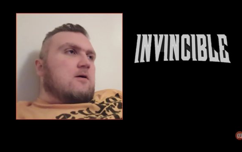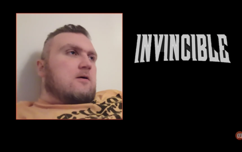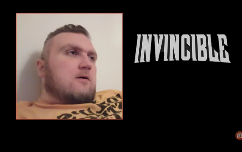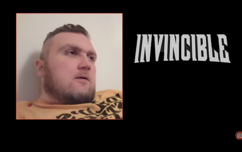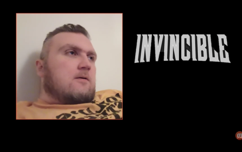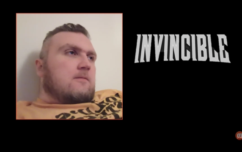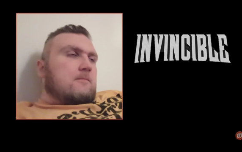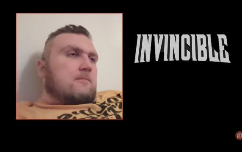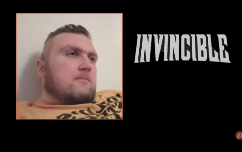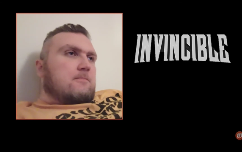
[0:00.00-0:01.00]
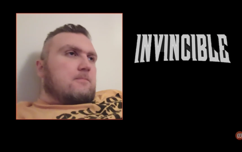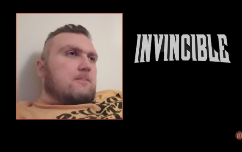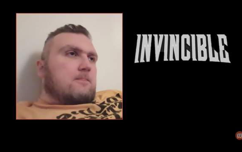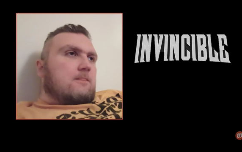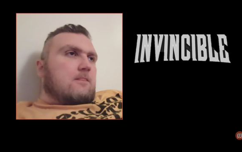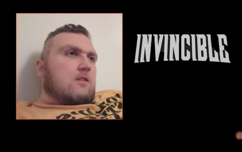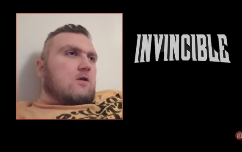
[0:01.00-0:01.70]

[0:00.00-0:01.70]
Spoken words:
[no speech]